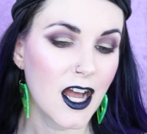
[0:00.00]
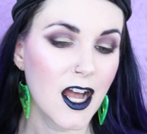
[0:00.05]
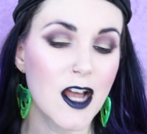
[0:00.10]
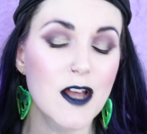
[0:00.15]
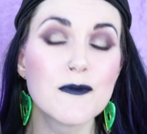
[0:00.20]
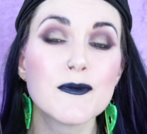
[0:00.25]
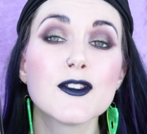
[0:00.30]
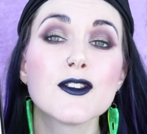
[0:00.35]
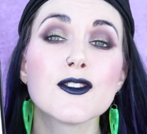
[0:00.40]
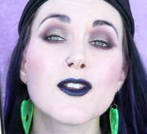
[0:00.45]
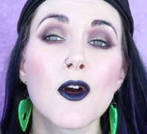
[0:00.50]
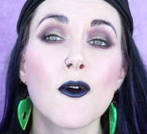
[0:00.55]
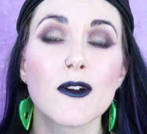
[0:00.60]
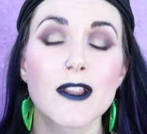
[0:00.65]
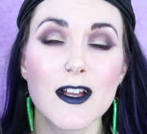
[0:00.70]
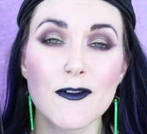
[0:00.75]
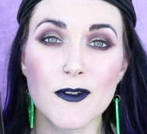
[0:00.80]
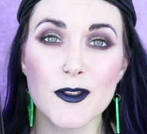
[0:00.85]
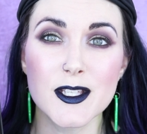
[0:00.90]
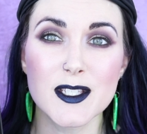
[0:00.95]
I'm so
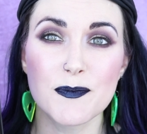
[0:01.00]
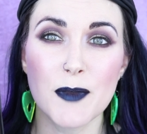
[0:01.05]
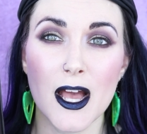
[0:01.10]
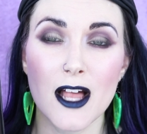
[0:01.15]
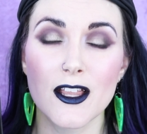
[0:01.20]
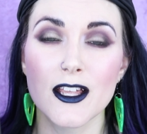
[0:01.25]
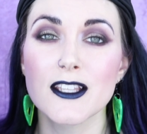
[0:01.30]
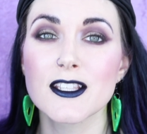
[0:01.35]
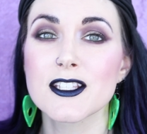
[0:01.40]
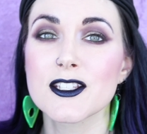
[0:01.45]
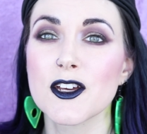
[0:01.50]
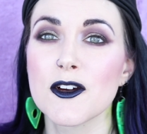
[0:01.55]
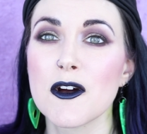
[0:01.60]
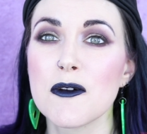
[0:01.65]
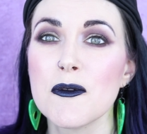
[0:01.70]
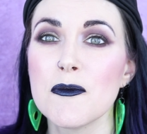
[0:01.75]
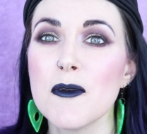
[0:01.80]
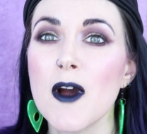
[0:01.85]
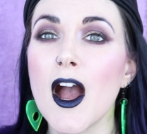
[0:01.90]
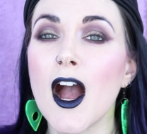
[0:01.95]
in love with this palette,
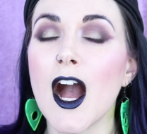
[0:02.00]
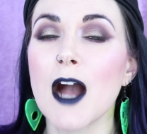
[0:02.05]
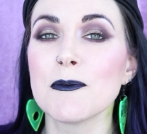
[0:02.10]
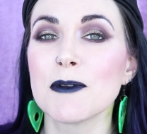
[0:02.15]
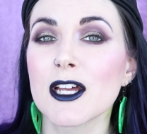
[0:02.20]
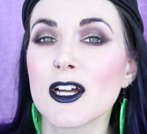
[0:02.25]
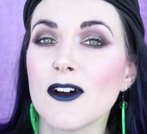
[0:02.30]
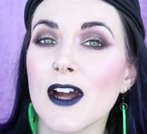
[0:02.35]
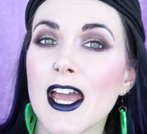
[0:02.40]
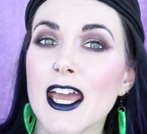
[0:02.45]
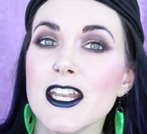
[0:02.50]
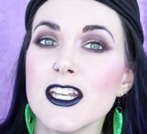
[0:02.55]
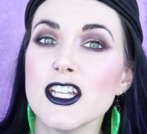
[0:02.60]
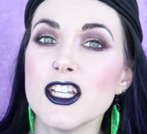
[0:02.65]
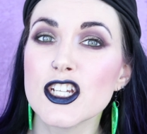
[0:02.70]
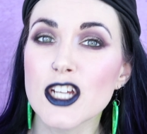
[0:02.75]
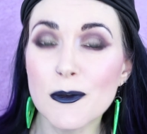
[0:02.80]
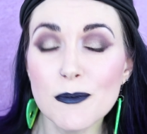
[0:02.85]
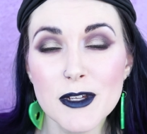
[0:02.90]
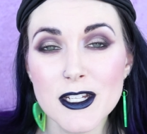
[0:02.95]
so I'm gonna go ahead
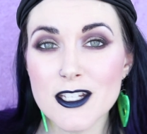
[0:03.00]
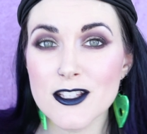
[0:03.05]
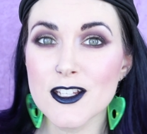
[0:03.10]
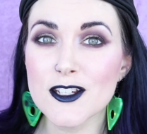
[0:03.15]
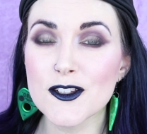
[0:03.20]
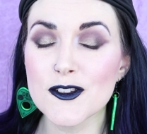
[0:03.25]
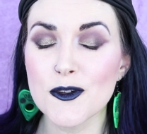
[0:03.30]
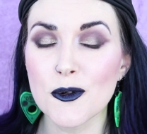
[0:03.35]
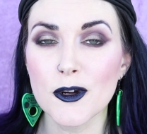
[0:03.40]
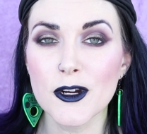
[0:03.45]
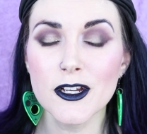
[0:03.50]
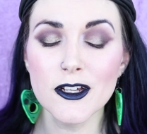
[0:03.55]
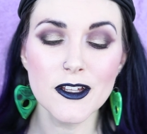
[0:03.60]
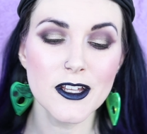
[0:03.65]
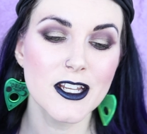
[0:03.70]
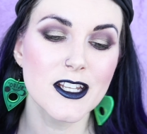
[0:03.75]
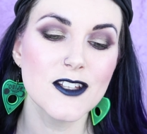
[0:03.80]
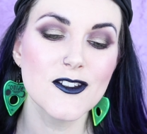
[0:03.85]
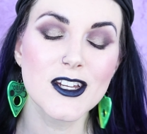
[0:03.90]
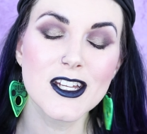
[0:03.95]
and jump into the tutorial
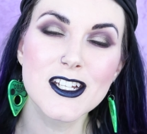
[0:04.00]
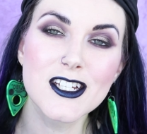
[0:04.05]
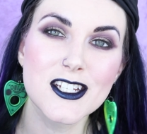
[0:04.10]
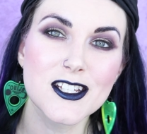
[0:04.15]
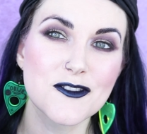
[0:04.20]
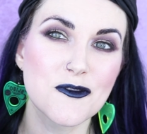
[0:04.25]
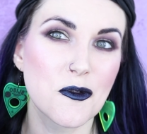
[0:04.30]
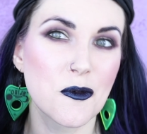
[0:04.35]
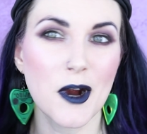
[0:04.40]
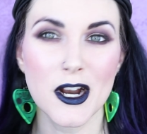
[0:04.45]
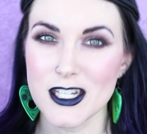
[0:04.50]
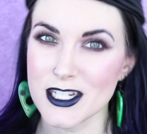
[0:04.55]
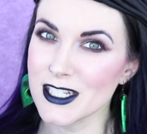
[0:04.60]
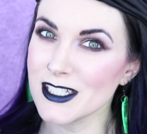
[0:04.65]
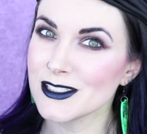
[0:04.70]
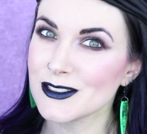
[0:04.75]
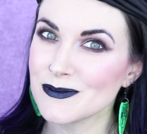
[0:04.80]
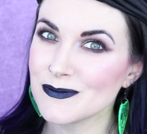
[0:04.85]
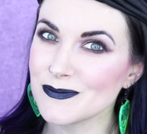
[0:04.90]
and you can just watch it.